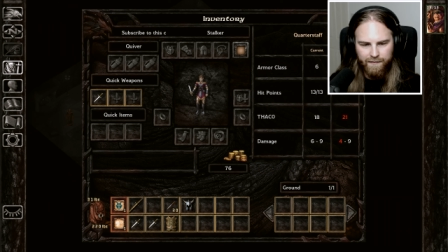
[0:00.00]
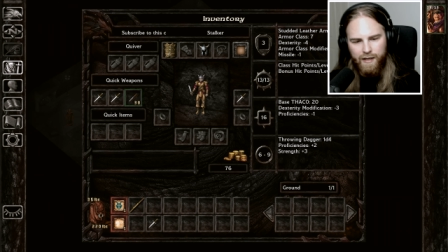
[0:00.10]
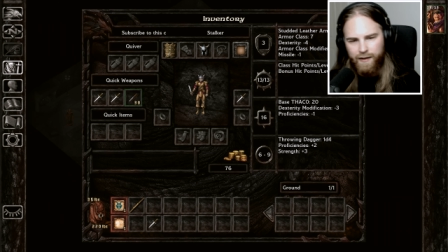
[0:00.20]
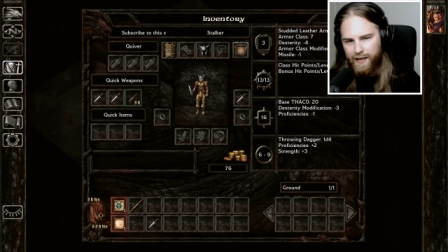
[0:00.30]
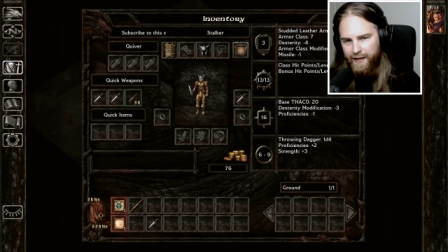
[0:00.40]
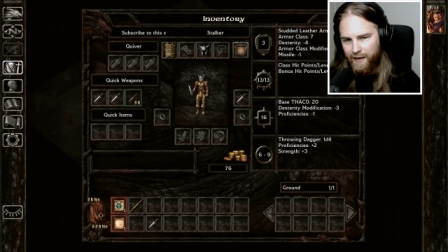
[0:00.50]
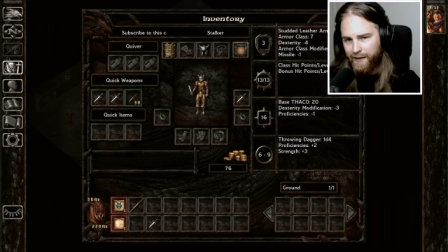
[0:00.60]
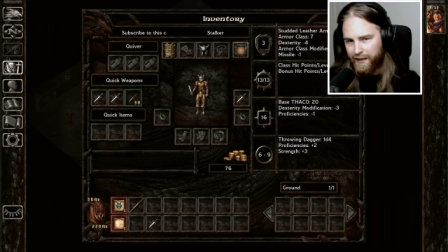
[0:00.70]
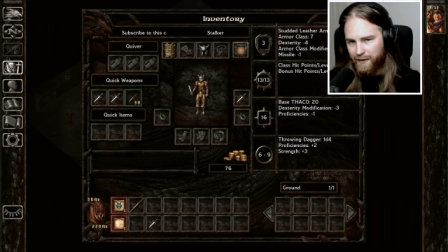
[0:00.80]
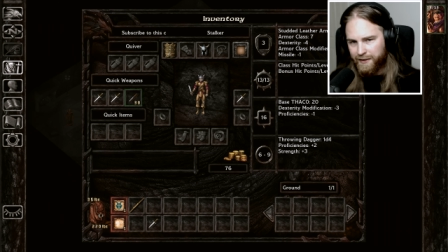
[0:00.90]
Okay, there
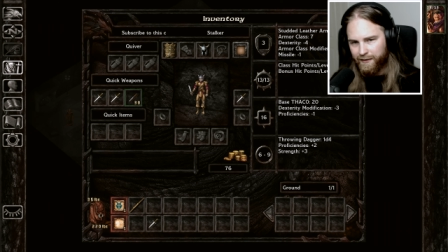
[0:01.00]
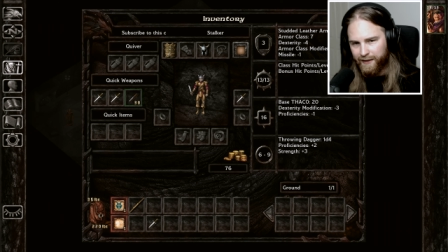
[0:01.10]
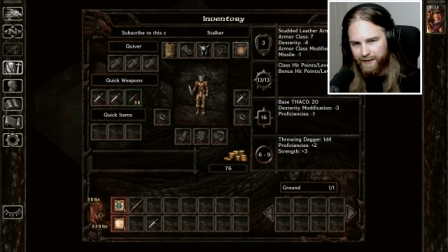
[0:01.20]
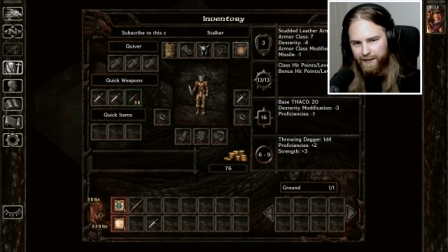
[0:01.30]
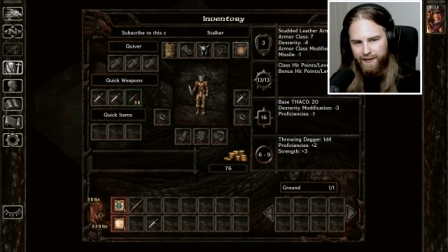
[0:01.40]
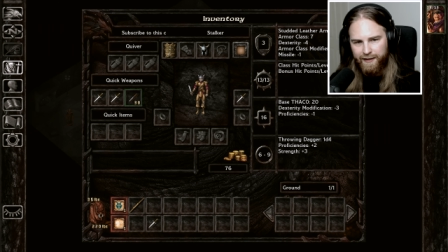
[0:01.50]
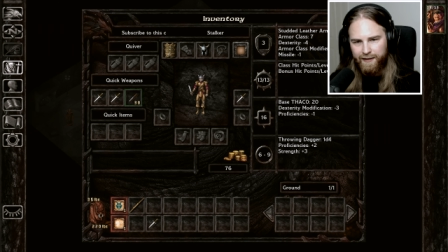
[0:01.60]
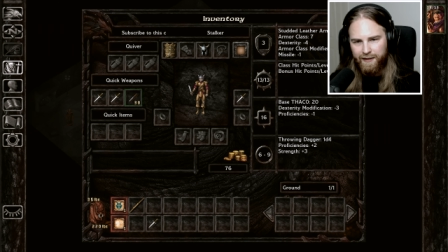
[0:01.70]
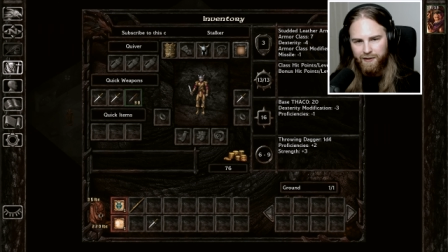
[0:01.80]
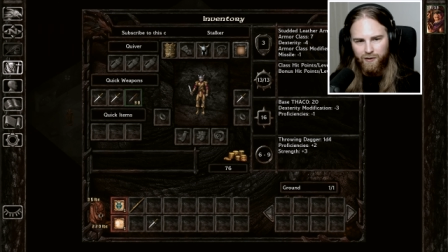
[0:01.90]
we go. So this
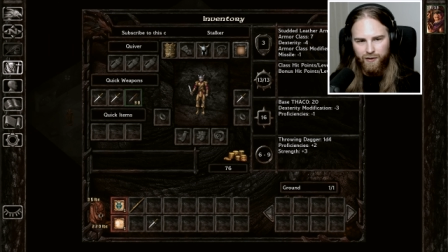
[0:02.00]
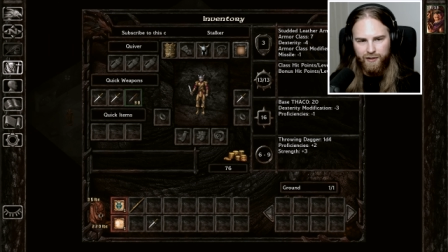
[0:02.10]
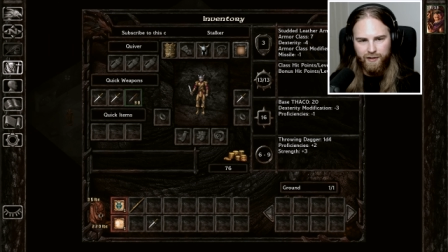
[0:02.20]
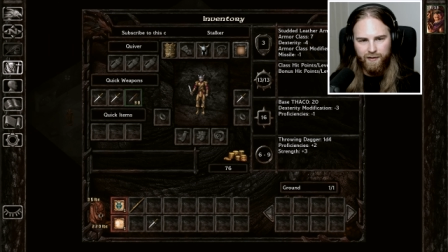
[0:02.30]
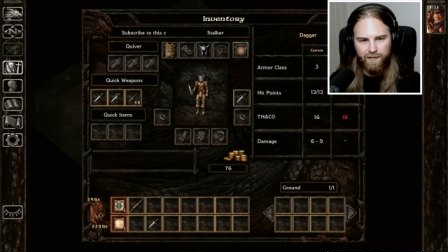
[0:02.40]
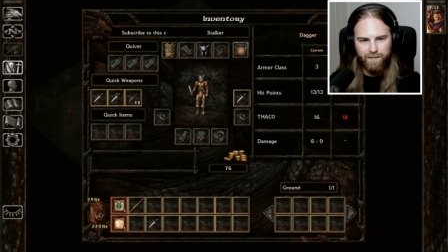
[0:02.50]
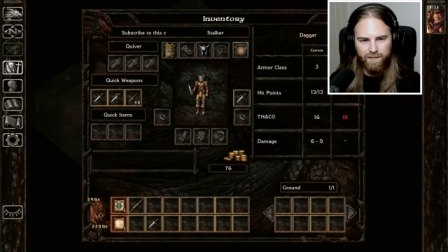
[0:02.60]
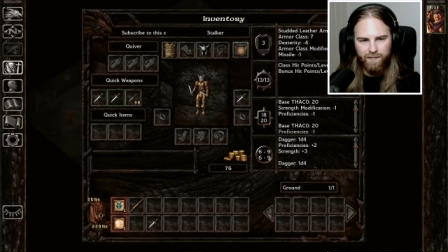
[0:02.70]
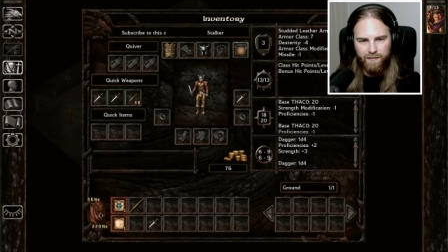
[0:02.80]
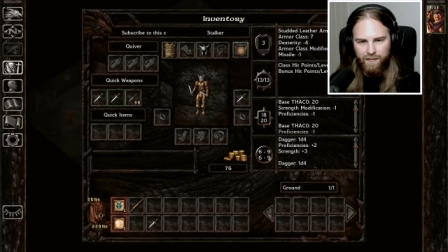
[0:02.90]
is us
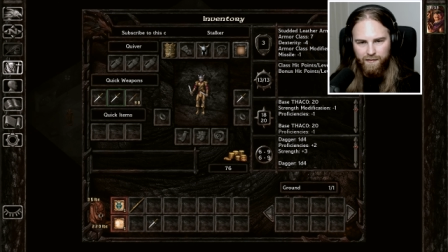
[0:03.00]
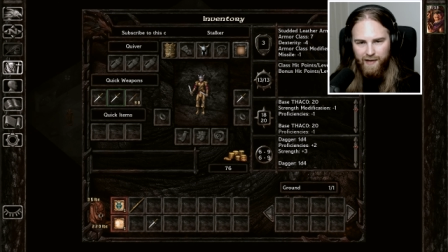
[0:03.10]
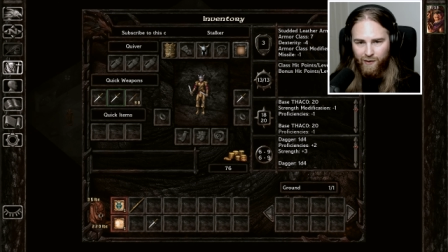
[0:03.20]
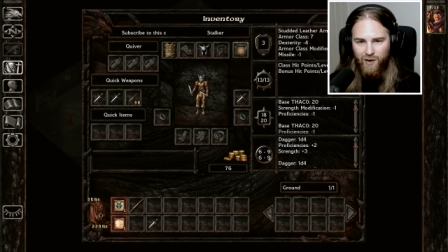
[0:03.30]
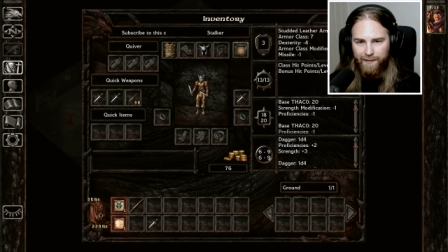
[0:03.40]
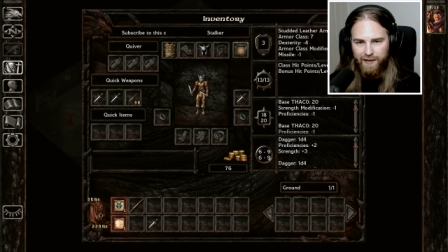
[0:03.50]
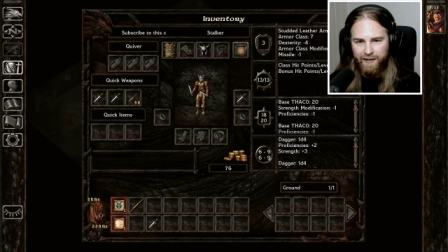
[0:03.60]
equipped.